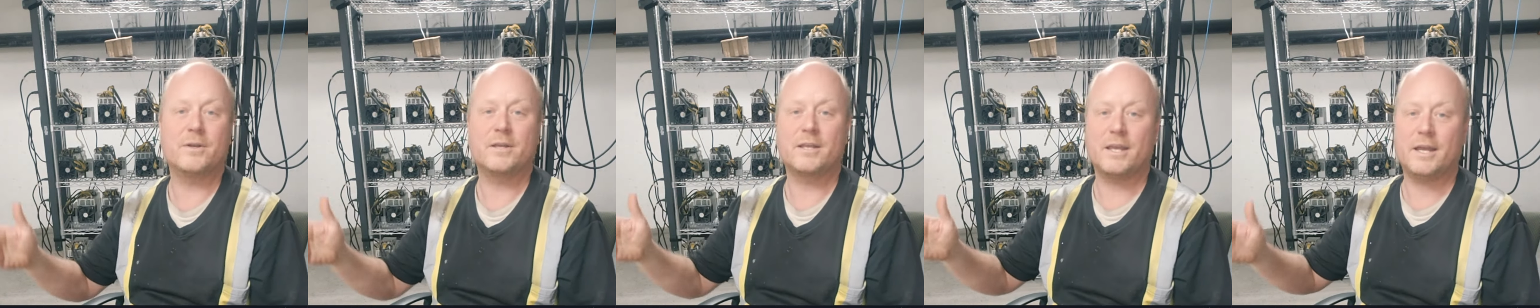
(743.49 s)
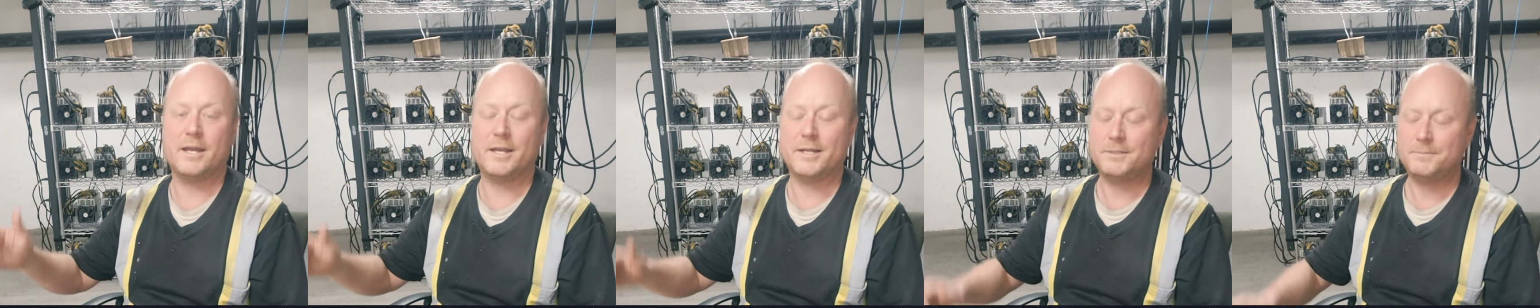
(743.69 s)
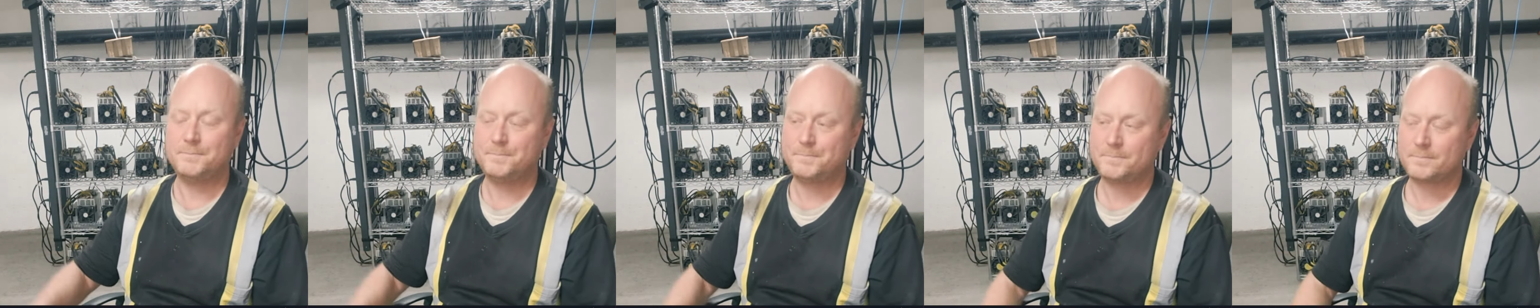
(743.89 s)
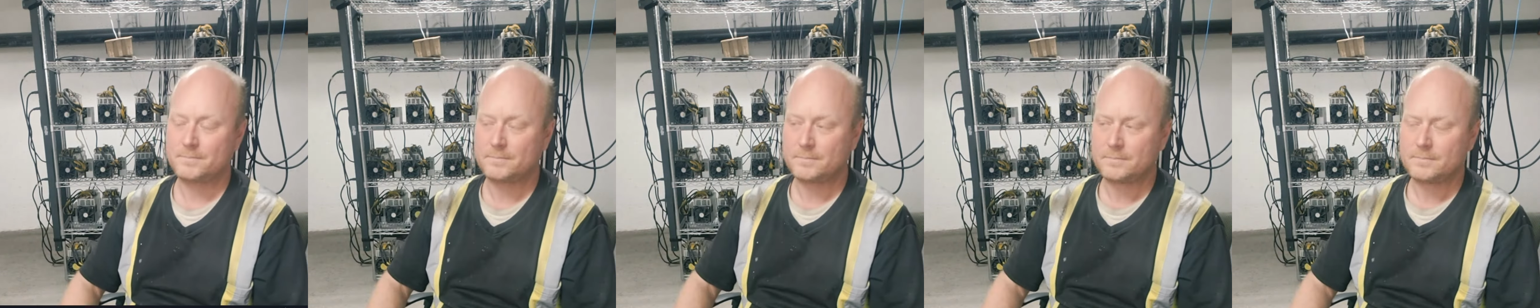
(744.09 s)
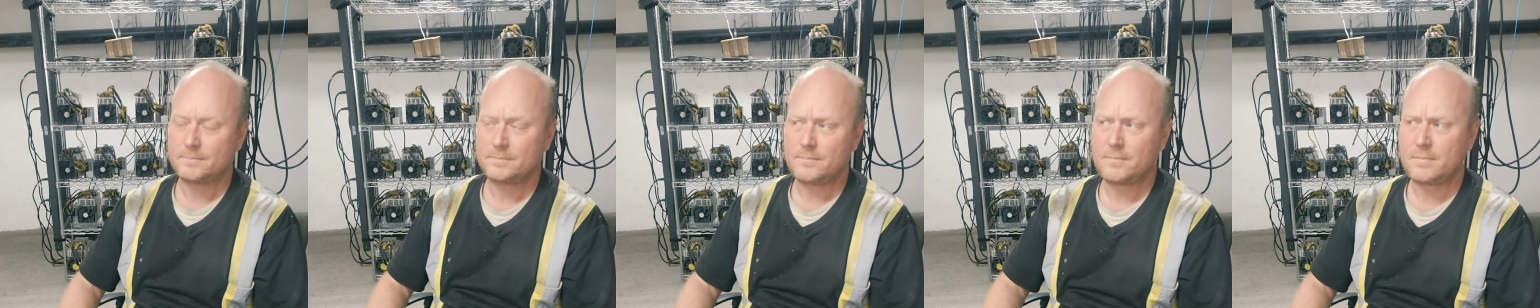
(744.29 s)
again.
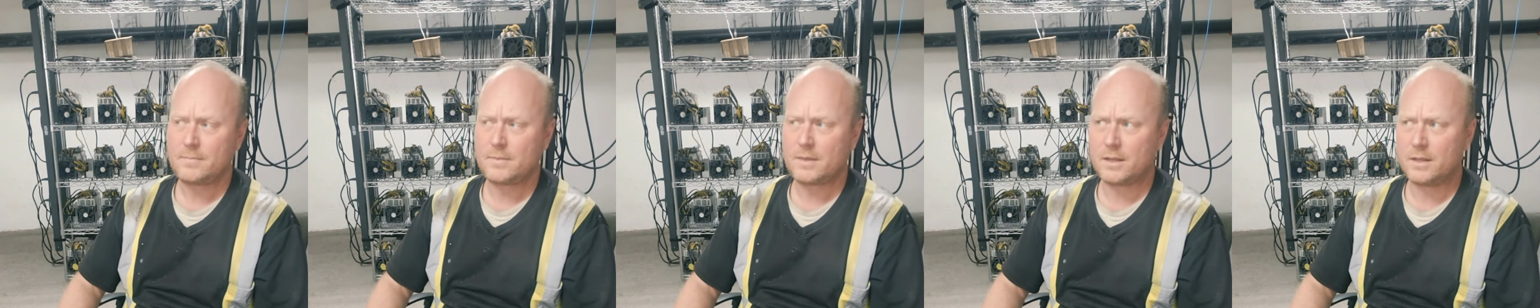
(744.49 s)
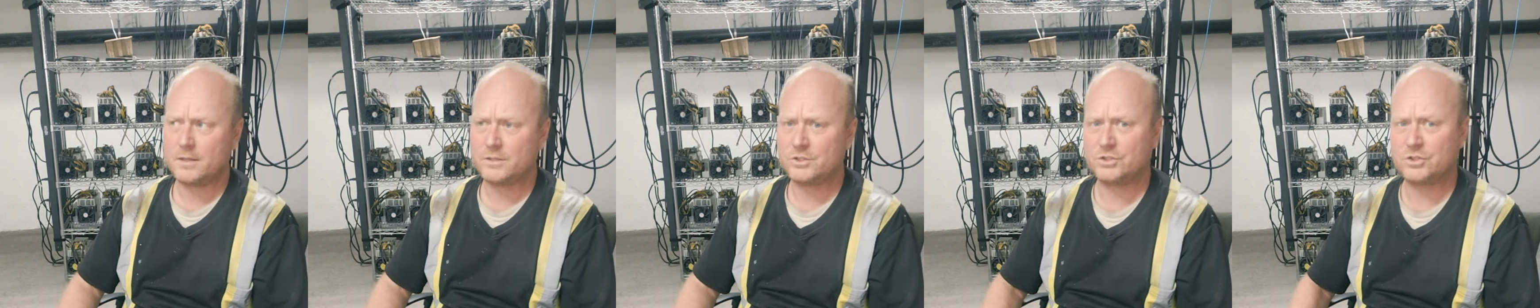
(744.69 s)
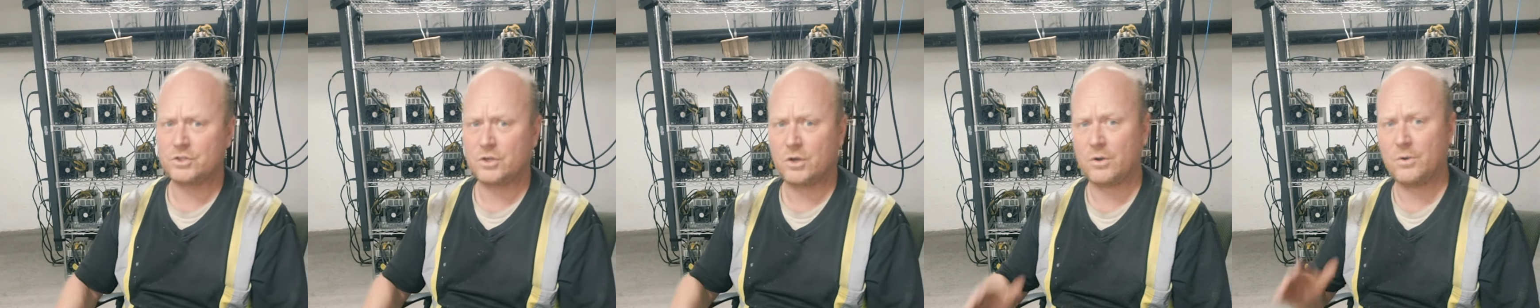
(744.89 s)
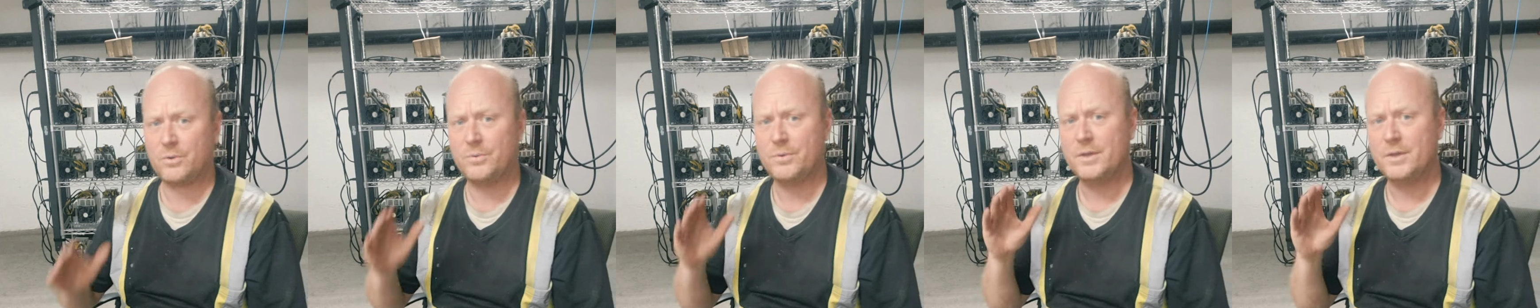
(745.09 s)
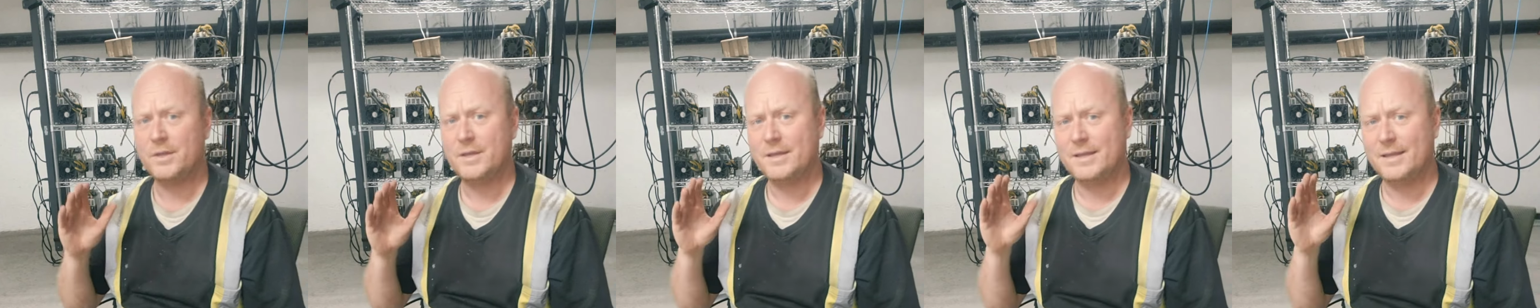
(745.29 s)

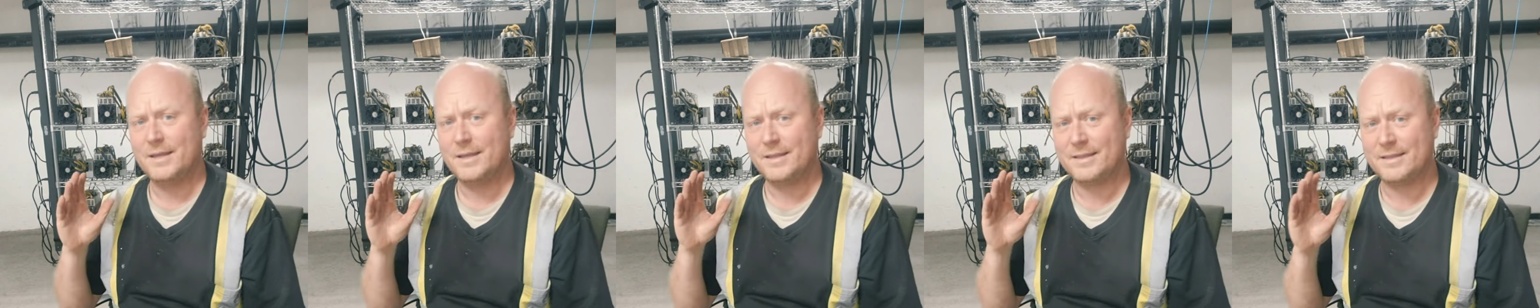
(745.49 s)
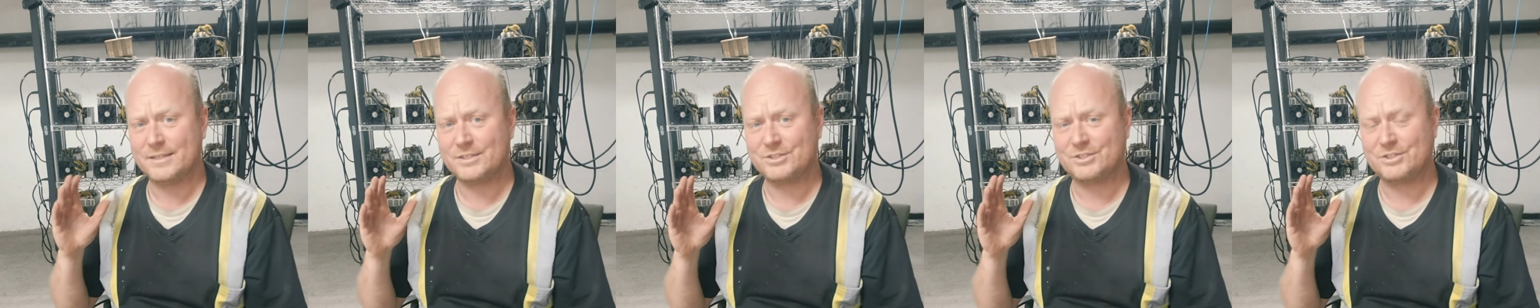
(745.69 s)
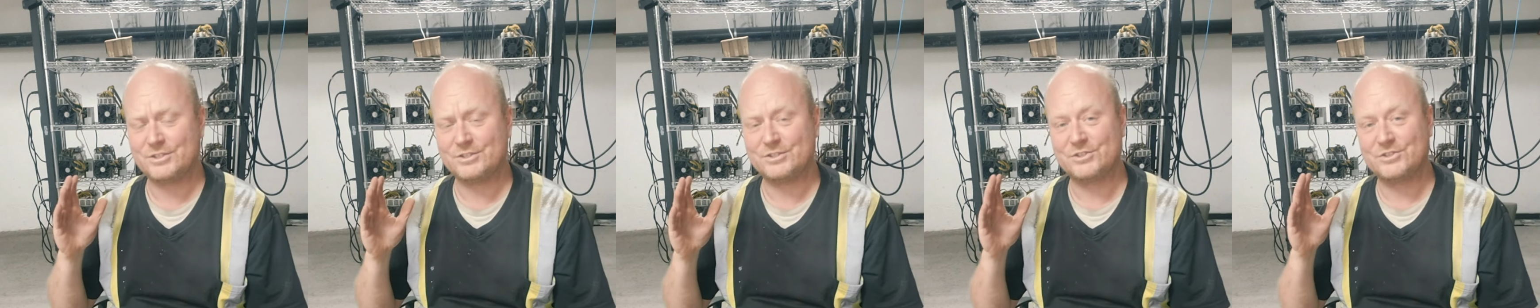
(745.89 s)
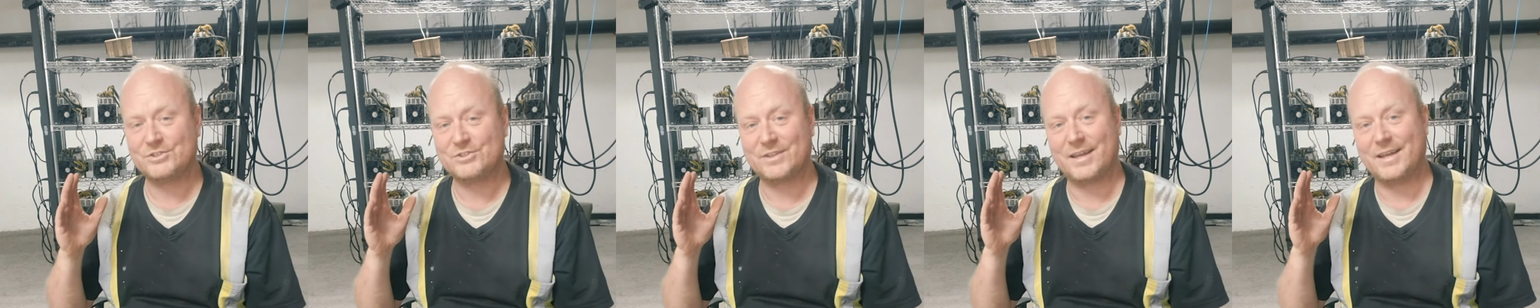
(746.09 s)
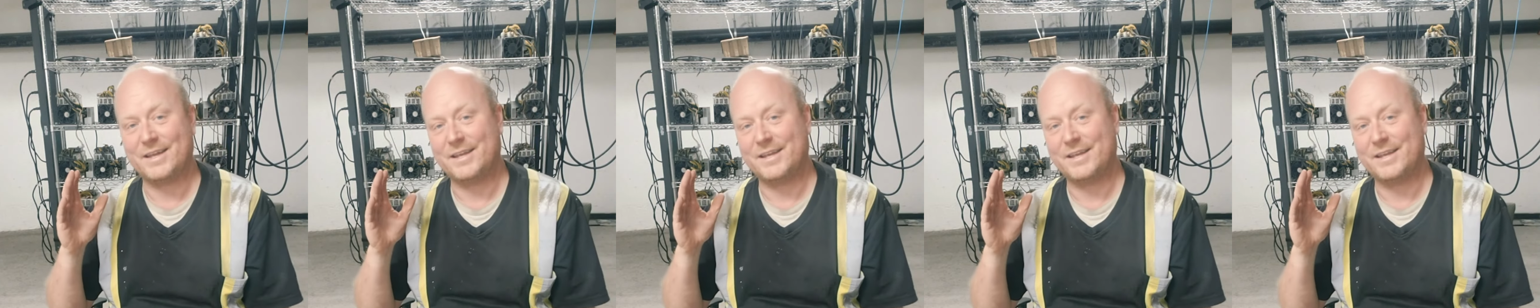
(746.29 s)
So this is